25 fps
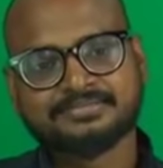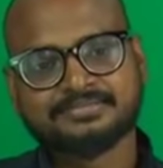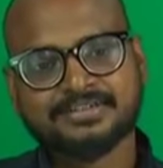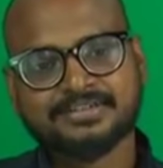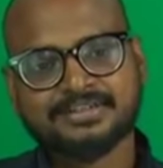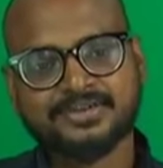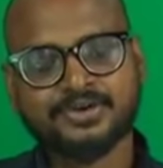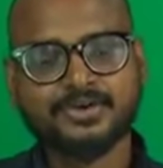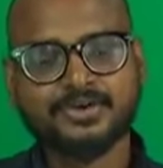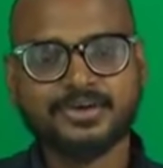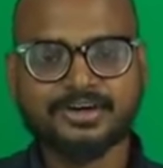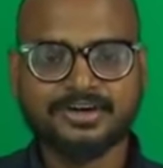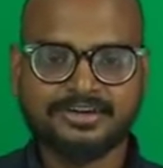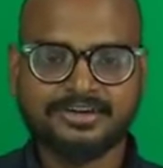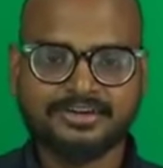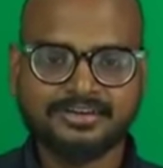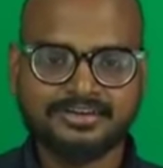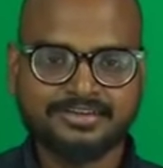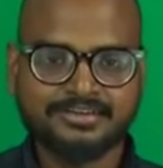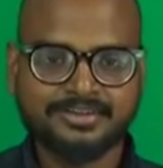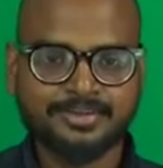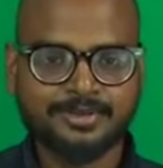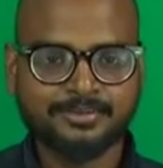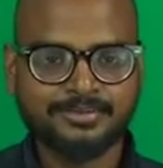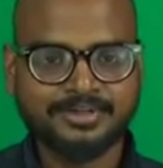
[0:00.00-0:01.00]
oh, uh, uh,
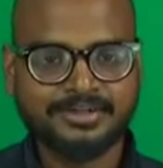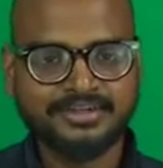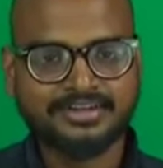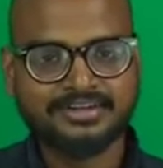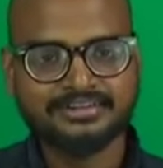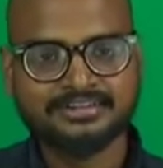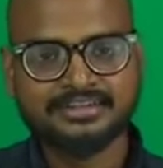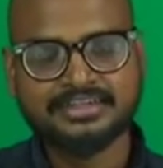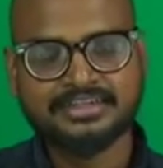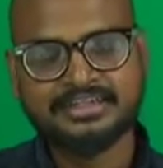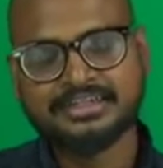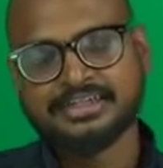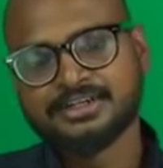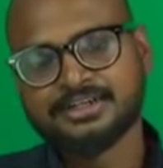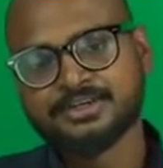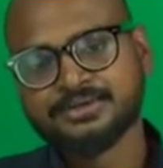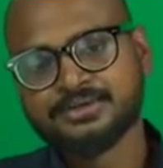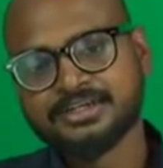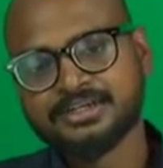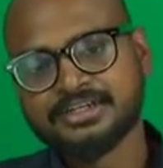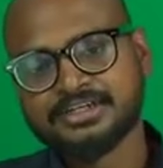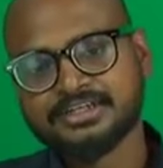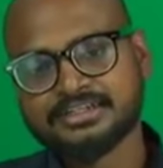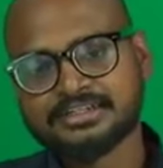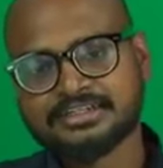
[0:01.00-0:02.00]
nomenclature, I can do
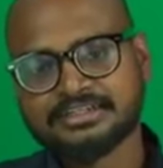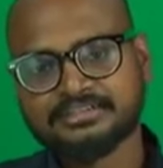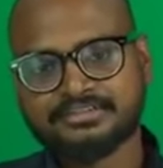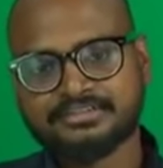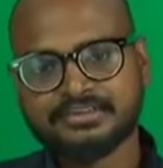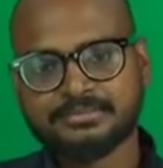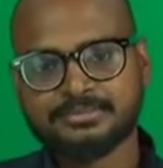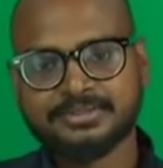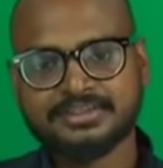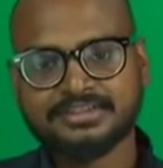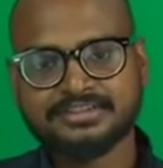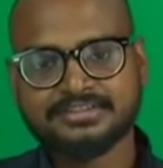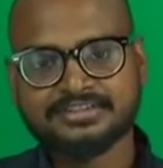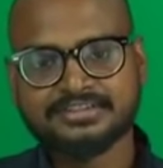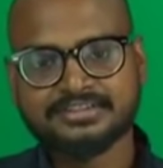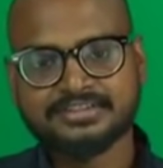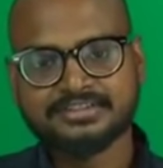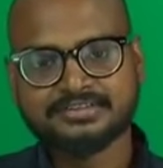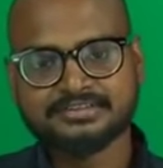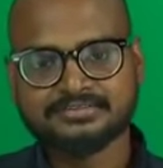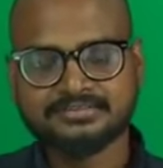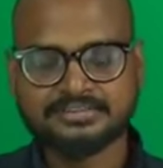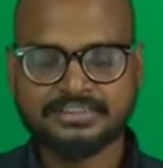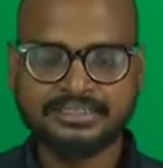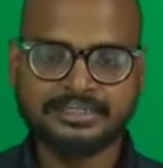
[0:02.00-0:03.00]
it, it will be easy.
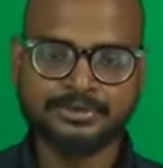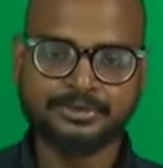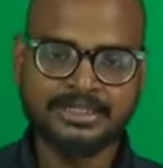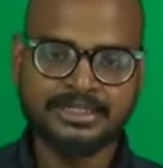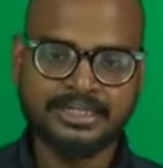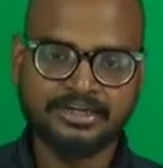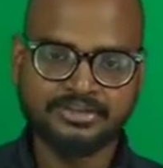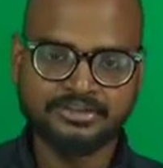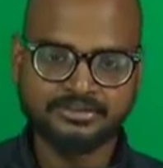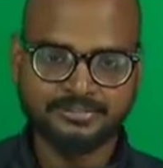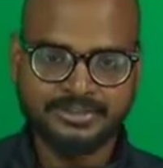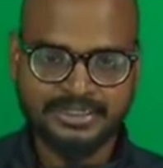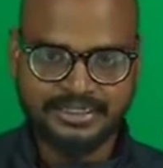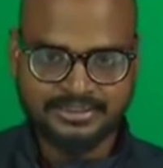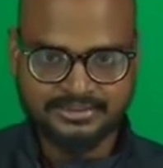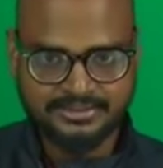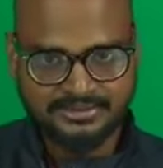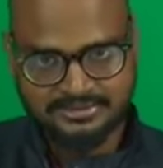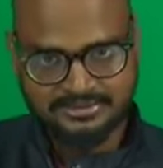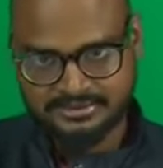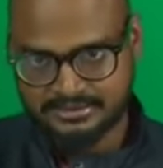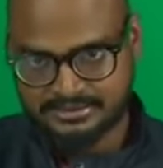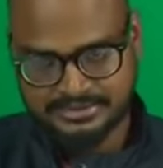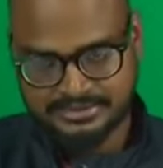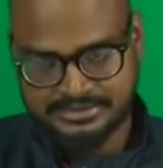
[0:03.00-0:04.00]
I don't have to
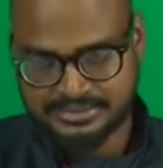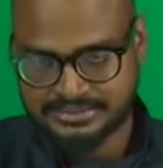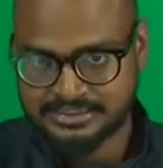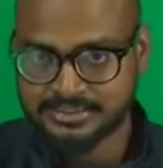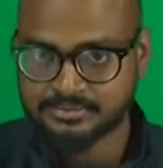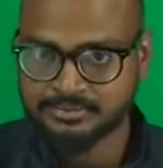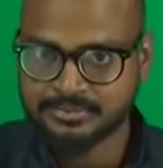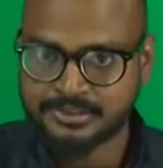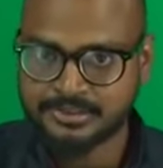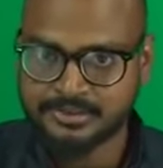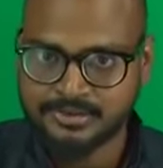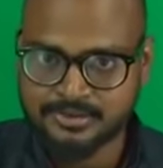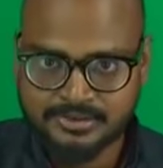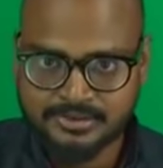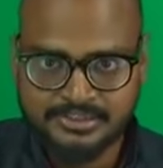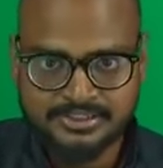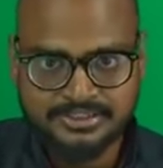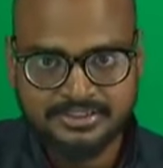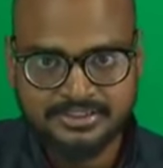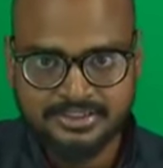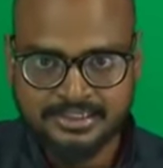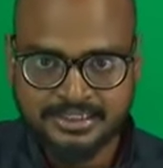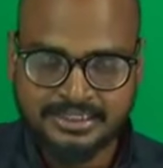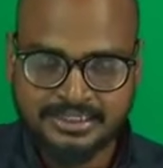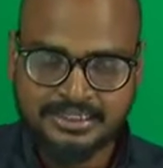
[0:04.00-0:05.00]
practice just simple rules.
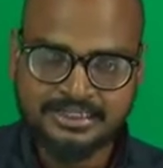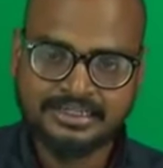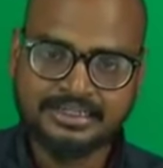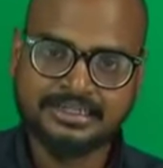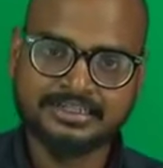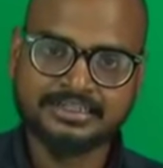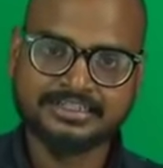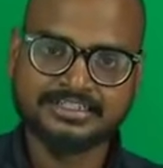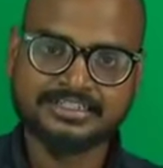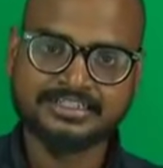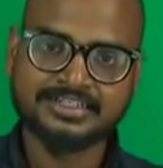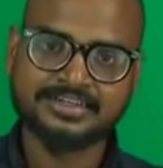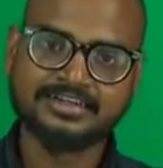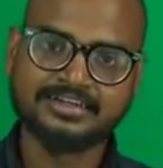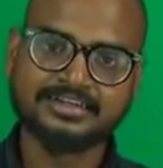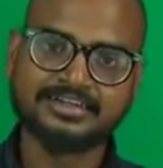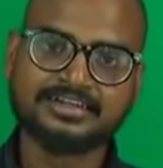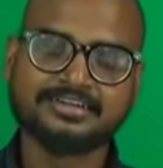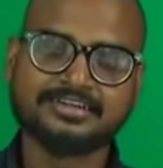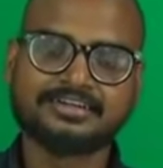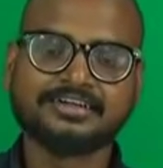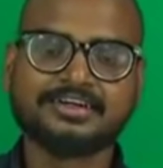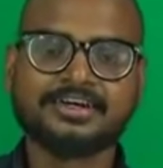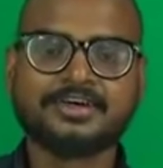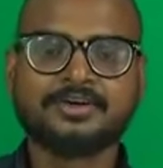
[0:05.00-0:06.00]
I'll understand it,
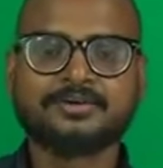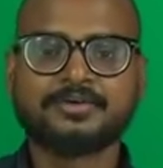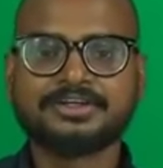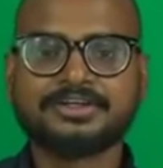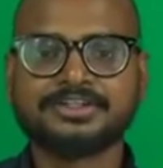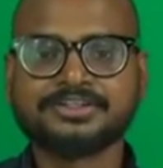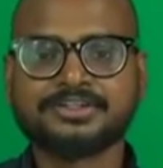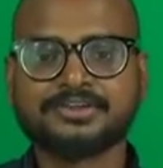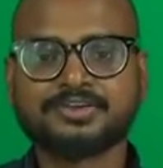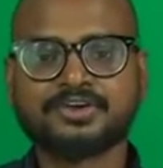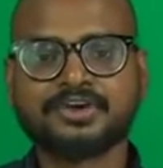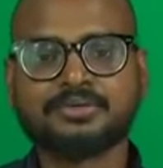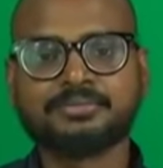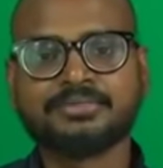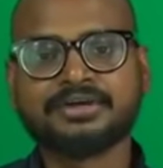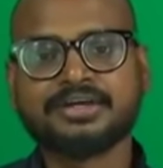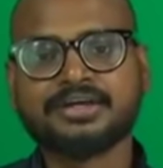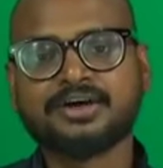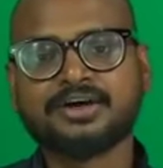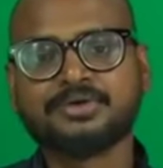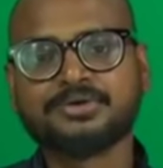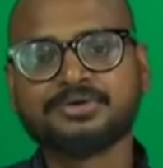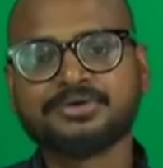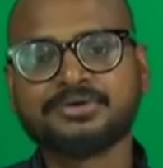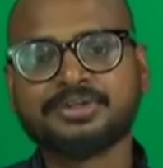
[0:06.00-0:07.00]
what is a compound?
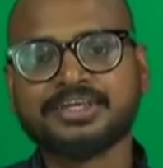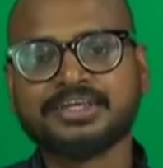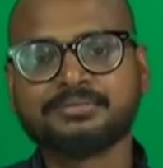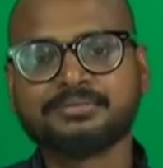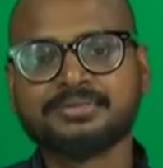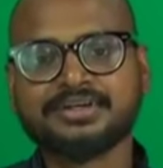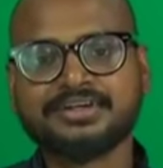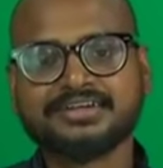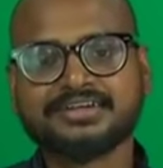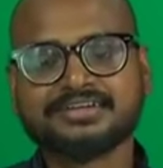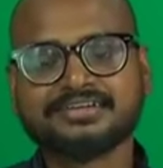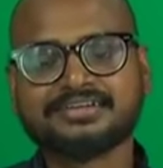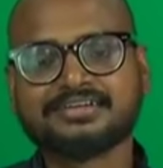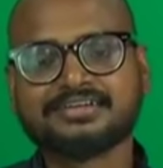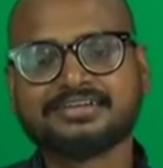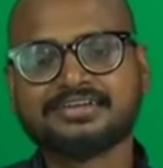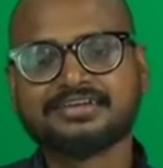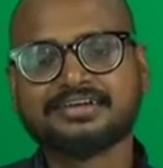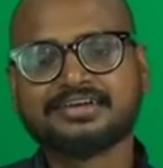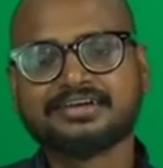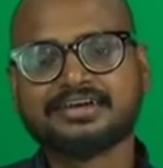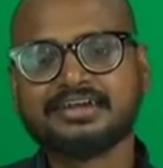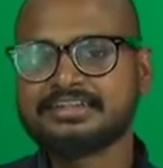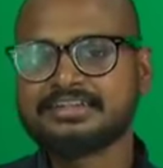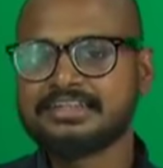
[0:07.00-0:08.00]
how to name it,
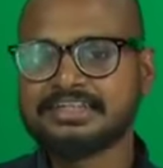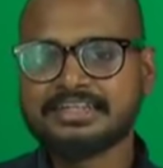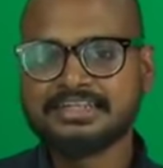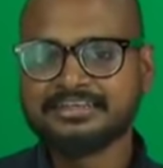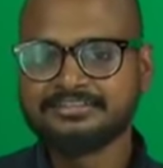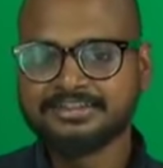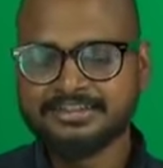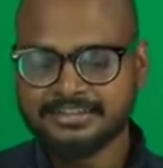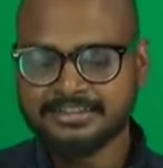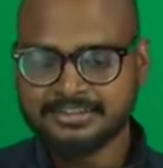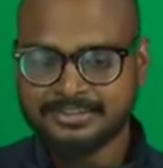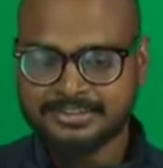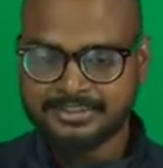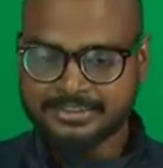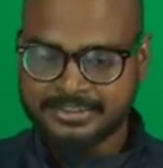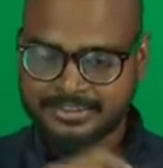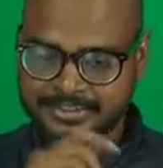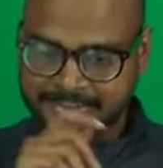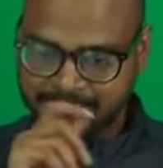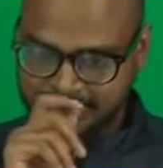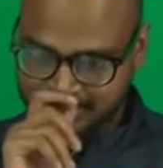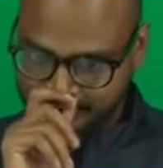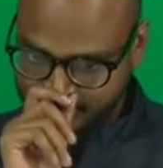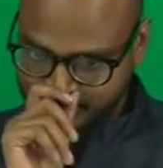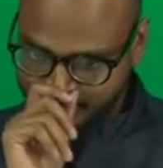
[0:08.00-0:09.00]
and they leave it.
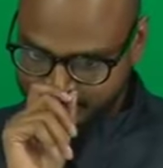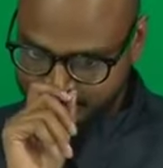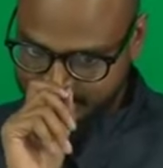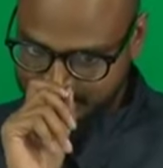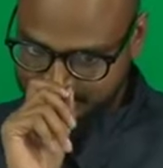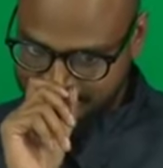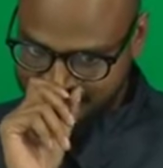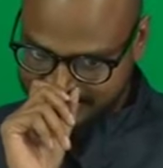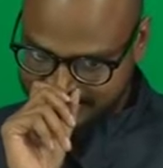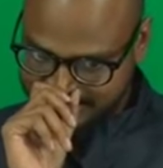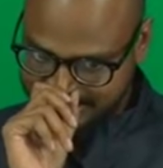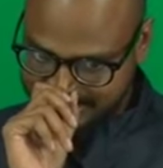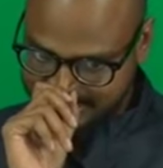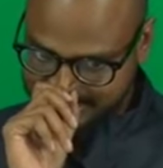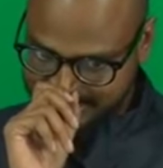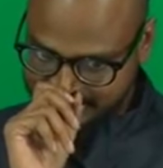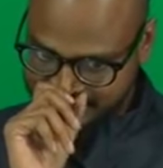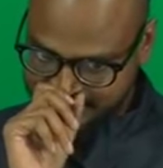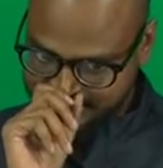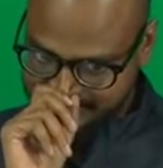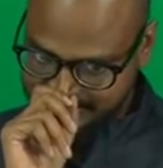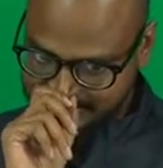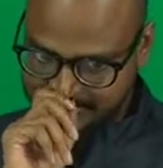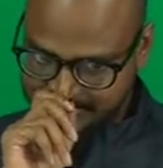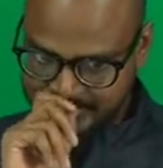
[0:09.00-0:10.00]
So the problem is like,
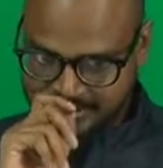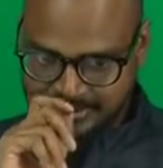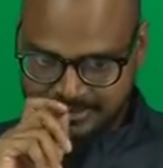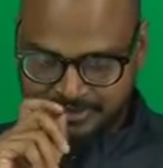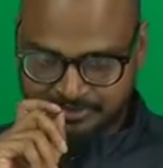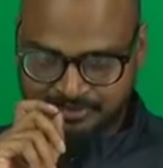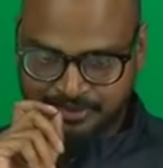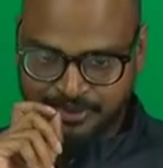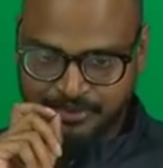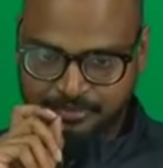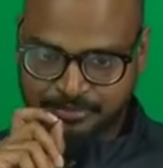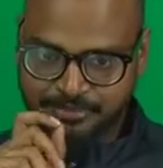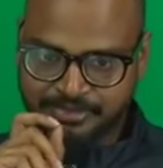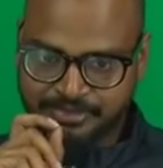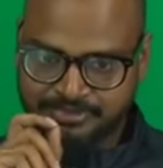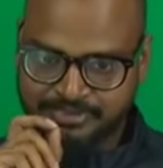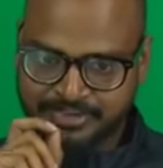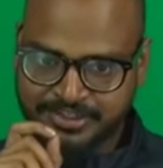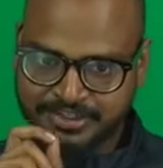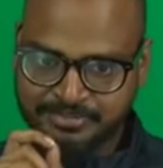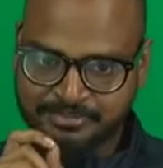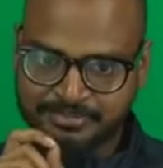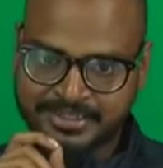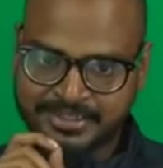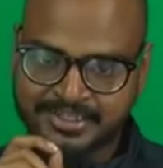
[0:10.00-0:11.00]
if you if you
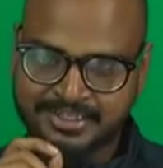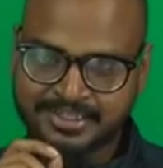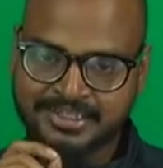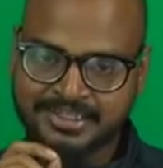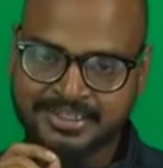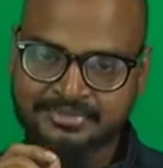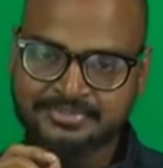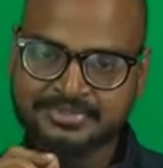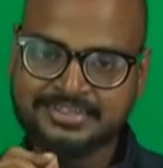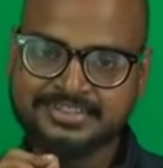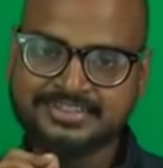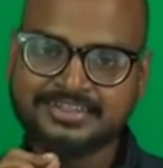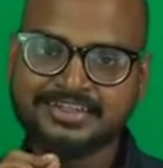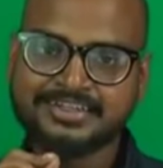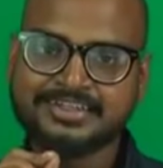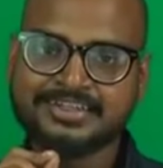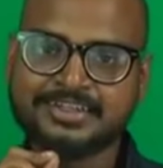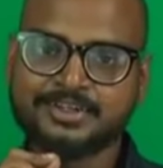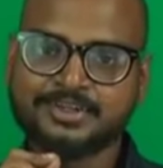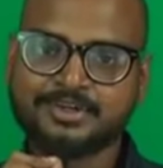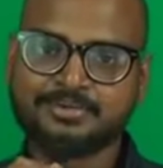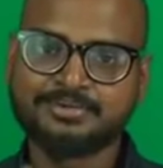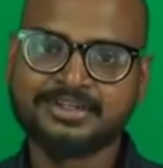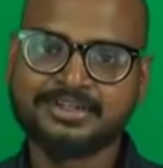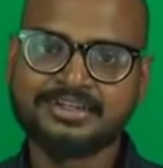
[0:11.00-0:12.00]
are making a mistake in
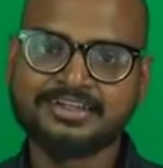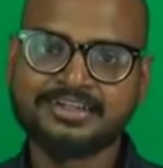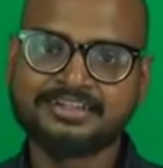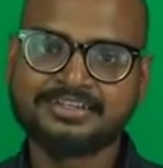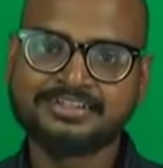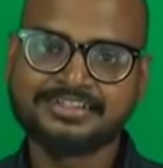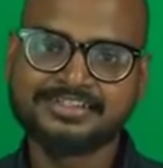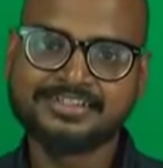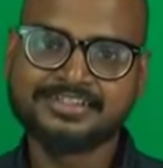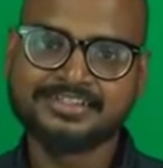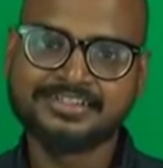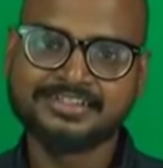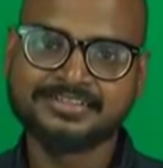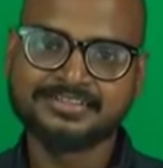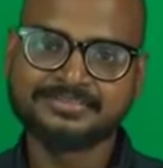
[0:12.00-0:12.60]
nomenclature,